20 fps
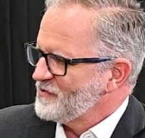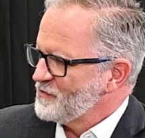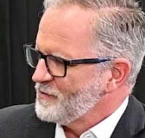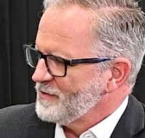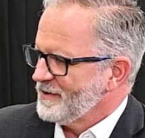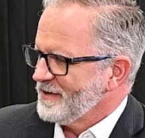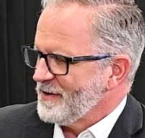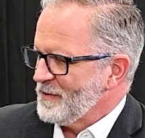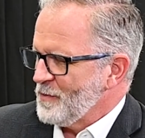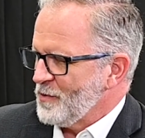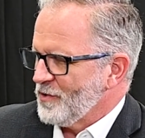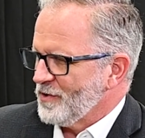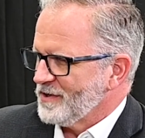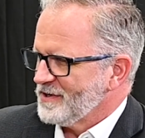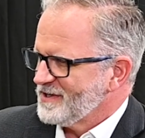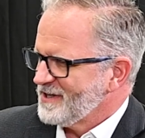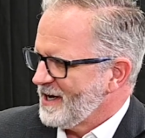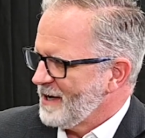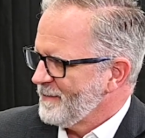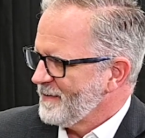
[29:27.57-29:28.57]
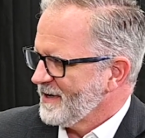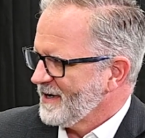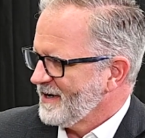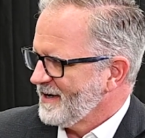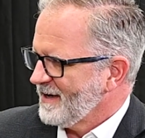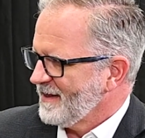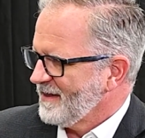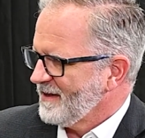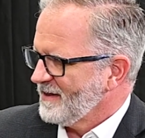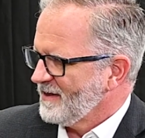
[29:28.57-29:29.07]
really important topic.
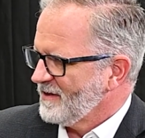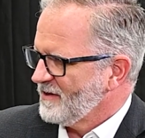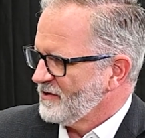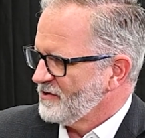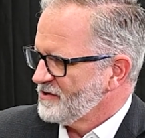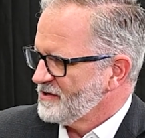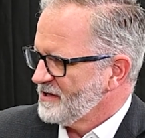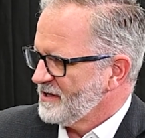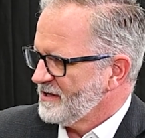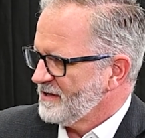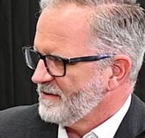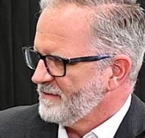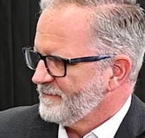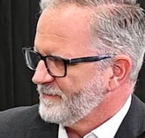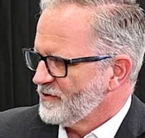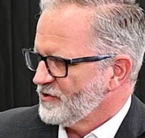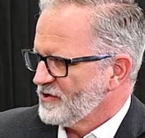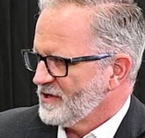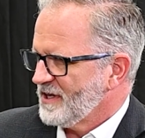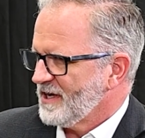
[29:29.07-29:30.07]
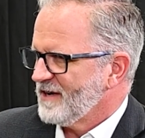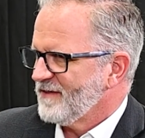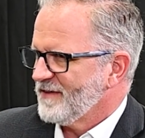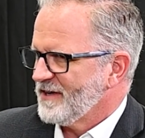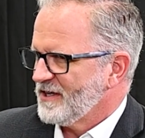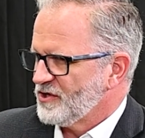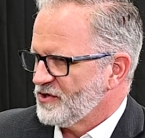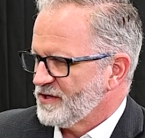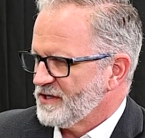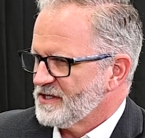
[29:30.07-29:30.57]
And I think there's a lot of
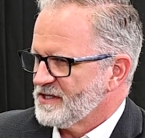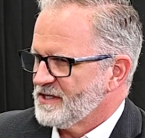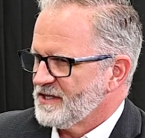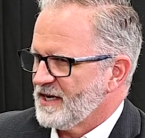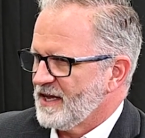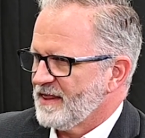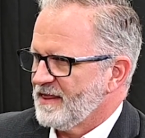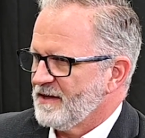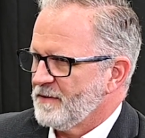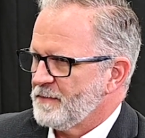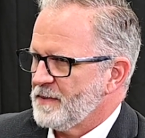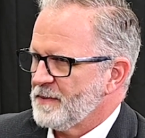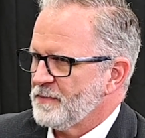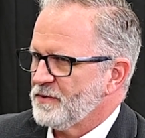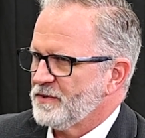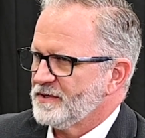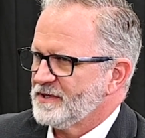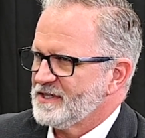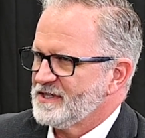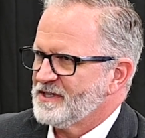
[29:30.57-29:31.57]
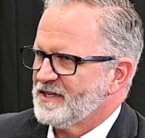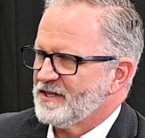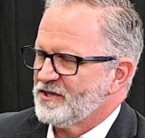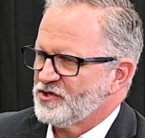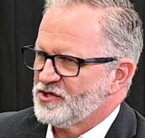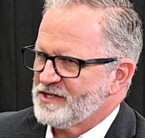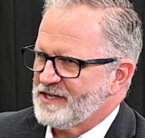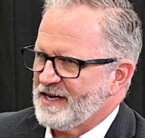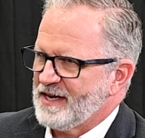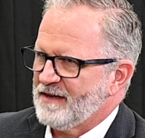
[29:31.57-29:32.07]
interest, and I think people need to
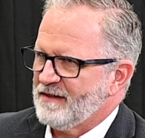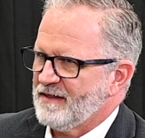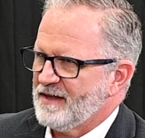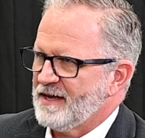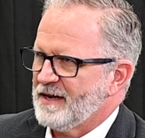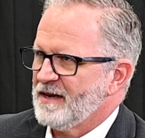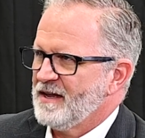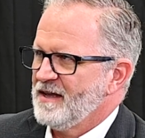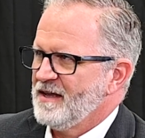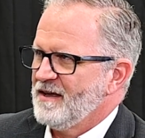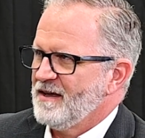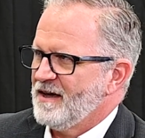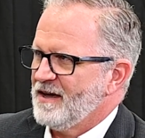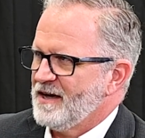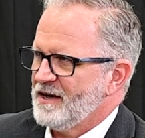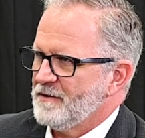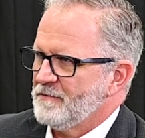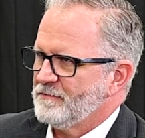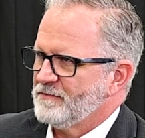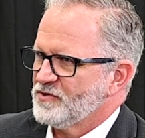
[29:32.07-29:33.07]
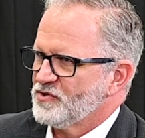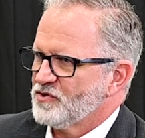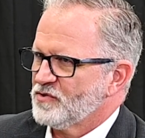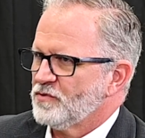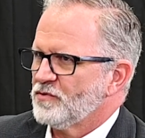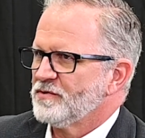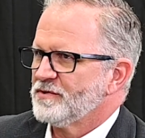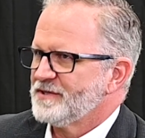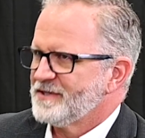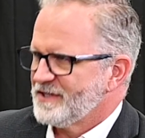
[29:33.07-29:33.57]
understand that
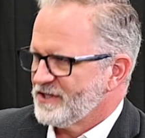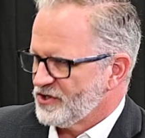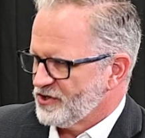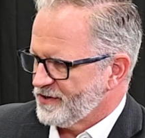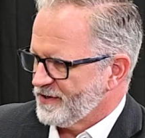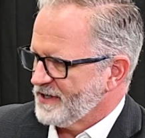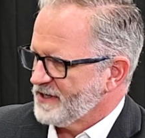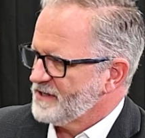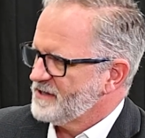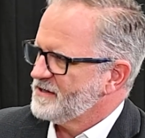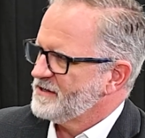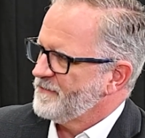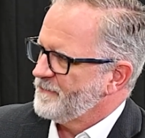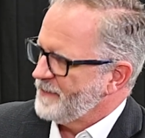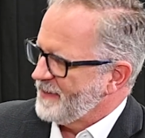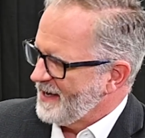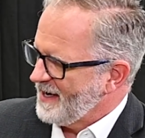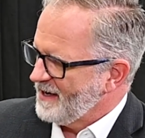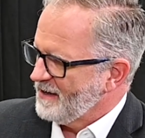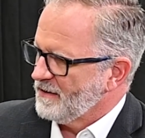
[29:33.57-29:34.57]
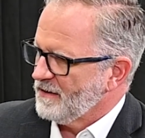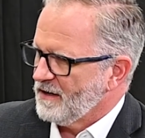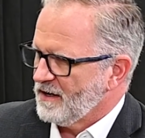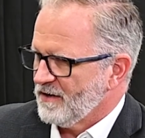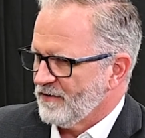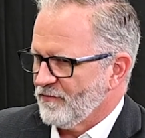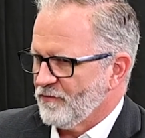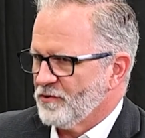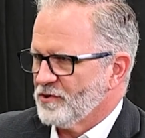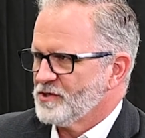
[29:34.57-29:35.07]
school districts and law
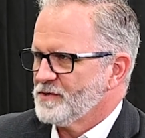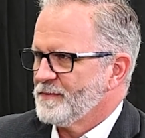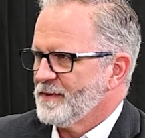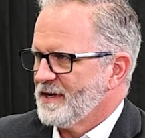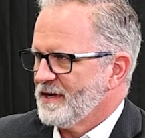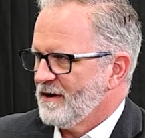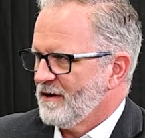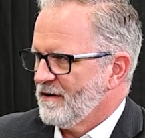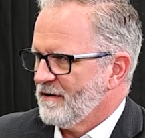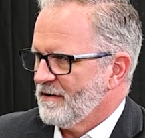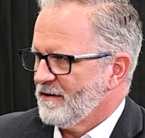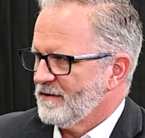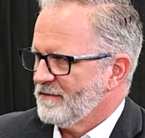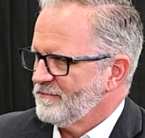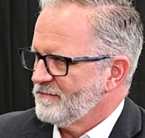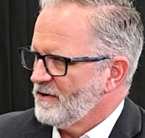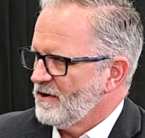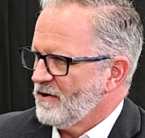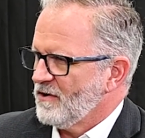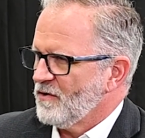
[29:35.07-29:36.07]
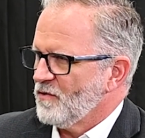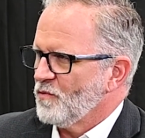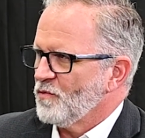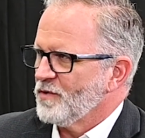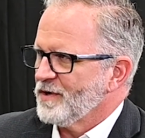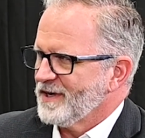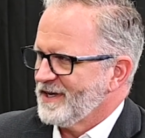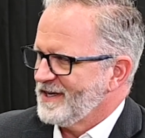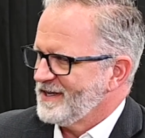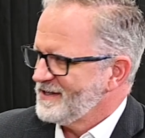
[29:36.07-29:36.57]
enforcement are
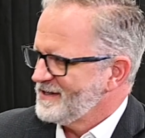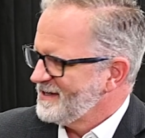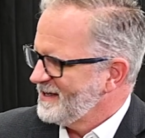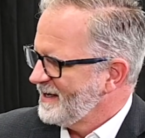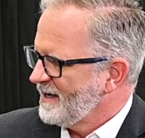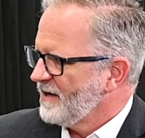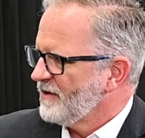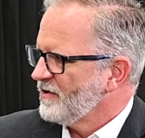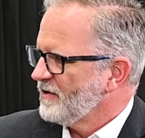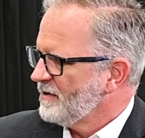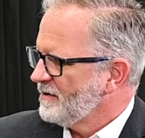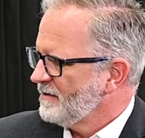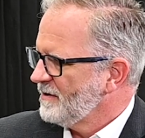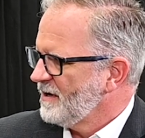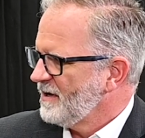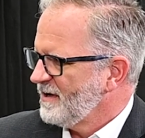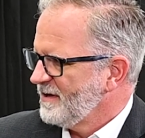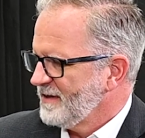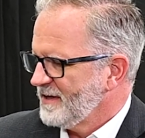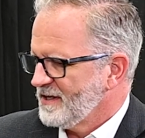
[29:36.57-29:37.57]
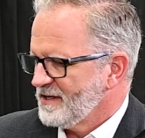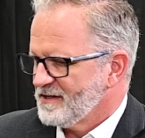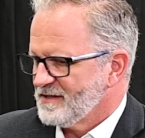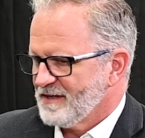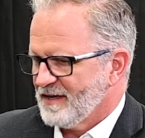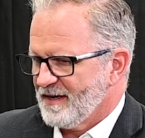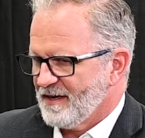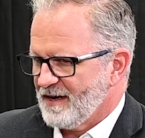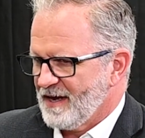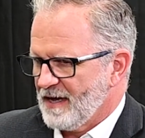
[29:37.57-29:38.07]
working together on this,
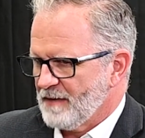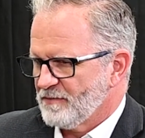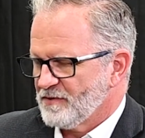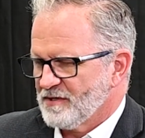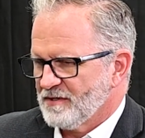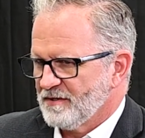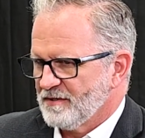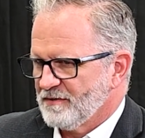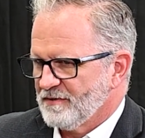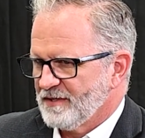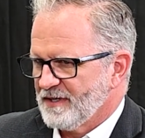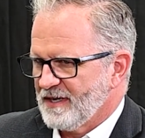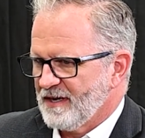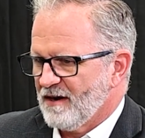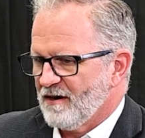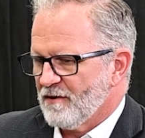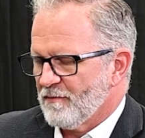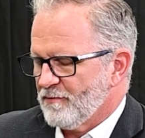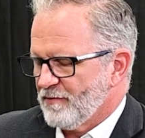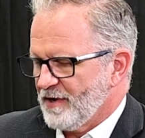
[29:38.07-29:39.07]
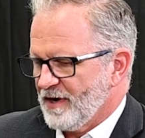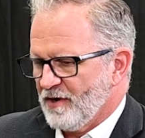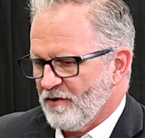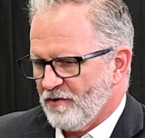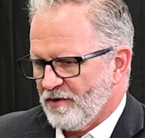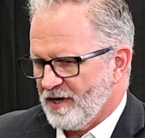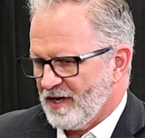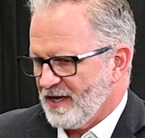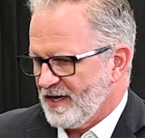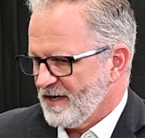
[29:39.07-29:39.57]
and absolutely our
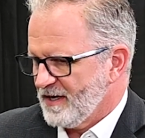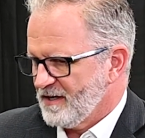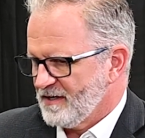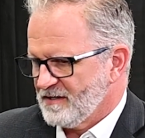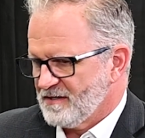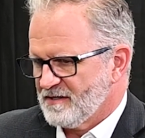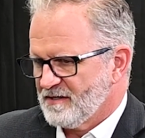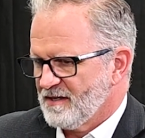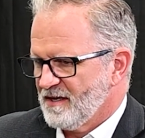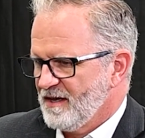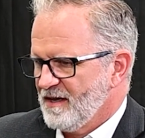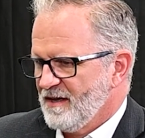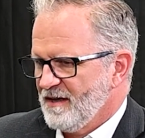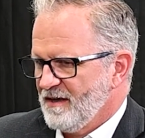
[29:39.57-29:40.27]
priority is